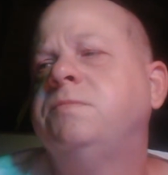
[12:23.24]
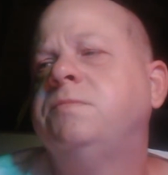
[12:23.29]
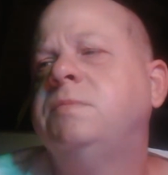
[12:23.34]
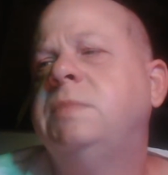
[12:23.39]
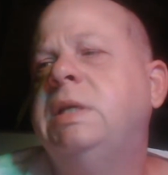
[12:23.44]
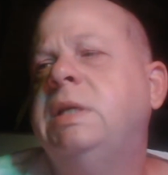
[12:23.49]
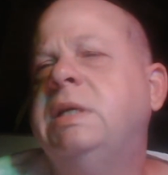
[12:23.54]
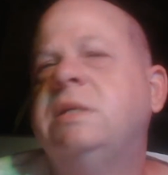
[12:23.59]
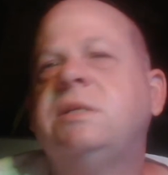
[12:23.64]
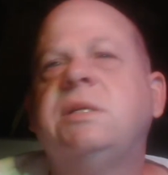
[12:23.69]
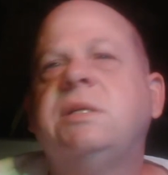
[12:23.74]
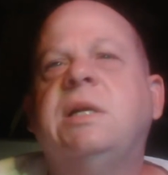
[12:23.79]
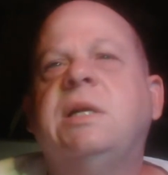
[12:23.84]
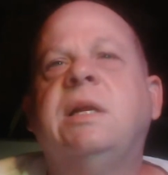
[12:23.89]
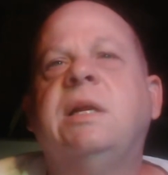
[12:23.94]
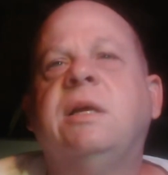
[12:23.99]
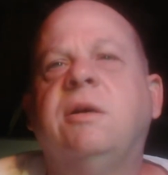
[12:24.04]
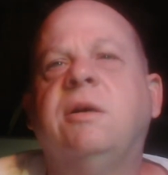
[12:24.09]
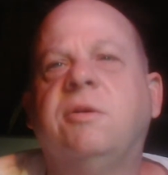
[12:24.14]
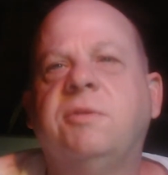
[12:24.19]
It's
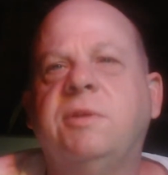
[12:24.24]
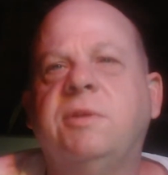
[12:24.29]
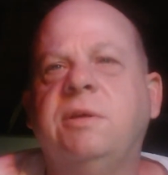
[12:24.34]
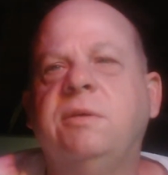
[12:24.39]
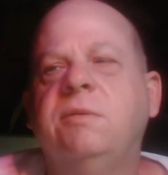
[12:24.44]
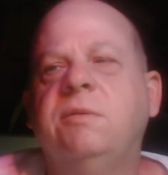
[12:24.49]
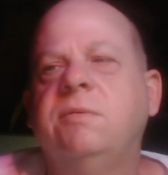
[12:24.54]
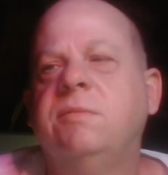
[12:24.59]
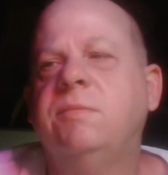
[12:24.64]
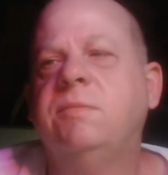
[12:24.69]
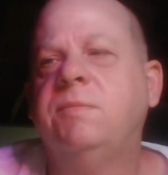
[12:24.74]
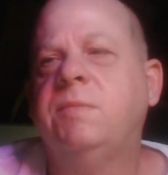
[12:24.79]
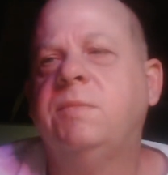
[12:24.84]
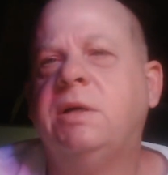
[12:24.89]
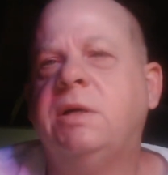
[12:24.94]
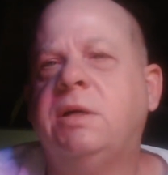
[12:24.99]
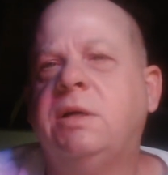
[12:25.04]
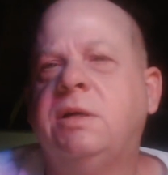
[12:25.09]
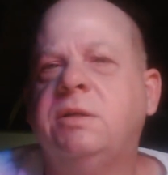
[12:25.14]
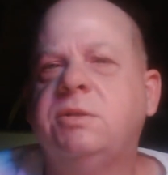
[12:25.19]
not healthy.
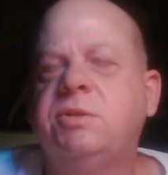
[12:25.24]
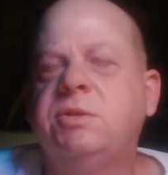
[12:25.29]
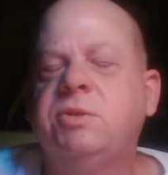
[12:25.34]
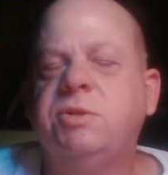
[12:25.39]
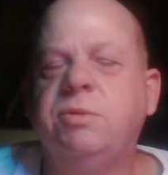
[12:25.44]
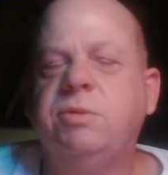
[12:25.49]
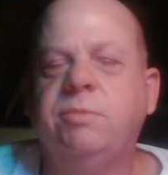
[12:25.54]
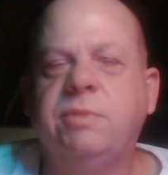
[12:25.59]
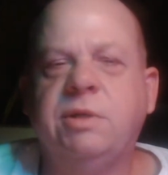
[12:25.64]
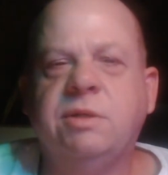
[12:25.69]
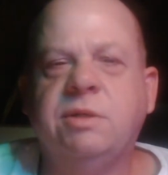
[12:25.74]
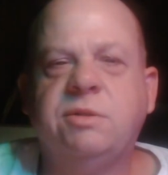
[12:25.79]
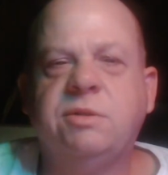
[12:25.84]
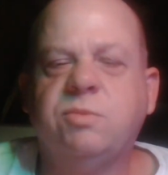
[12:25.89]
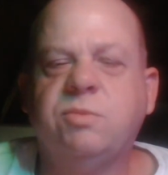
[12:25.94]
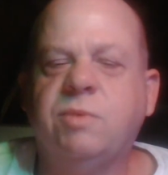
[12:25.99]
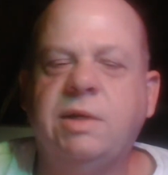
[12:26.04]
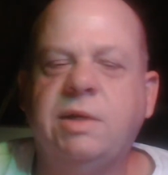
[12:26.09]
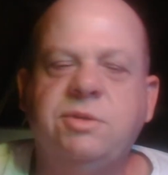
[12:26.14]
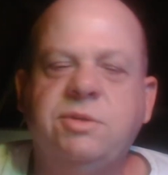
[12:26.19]

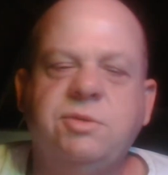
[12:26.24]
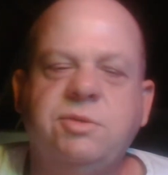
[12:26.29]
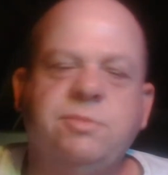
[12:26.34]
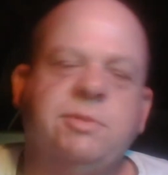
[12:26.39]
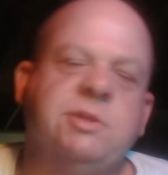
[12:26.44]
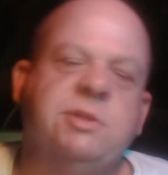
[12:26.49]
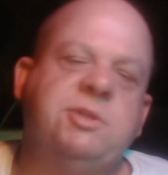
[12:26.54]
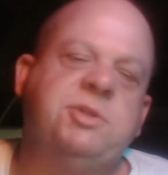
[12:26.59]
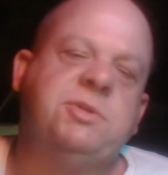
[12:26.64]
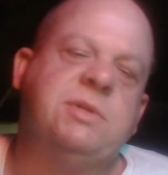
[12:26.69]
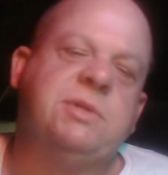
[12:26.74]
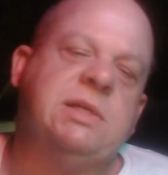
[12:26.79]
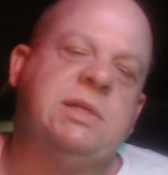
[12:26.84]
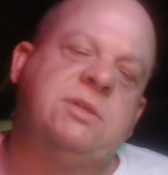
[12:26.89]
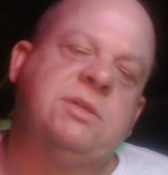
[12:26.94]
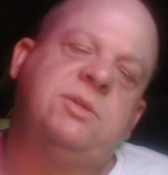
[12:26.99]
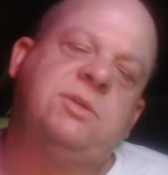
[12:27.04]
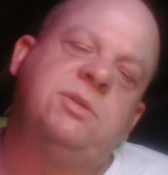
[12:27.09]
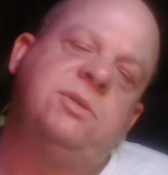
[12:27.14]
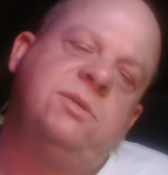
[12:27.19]
It's way too much
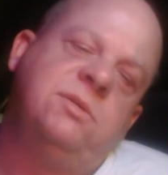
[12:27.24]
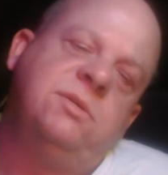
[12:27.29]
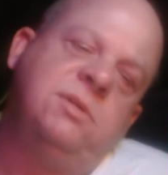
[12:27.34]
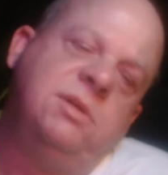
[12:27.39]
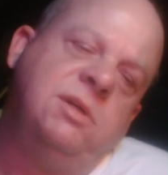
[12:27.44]
stress.